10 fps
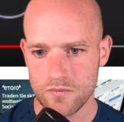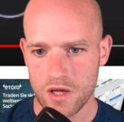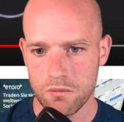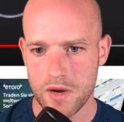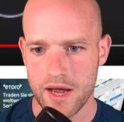
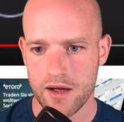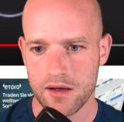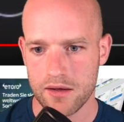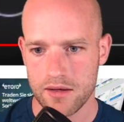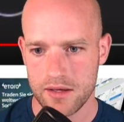where
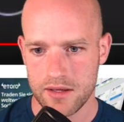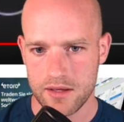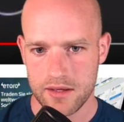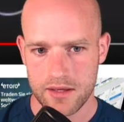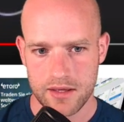
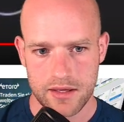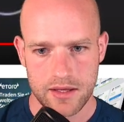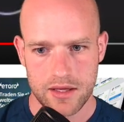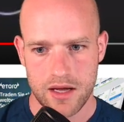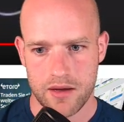
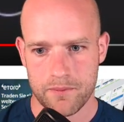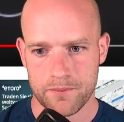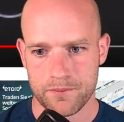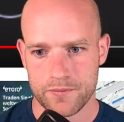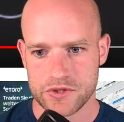
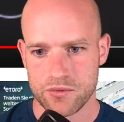so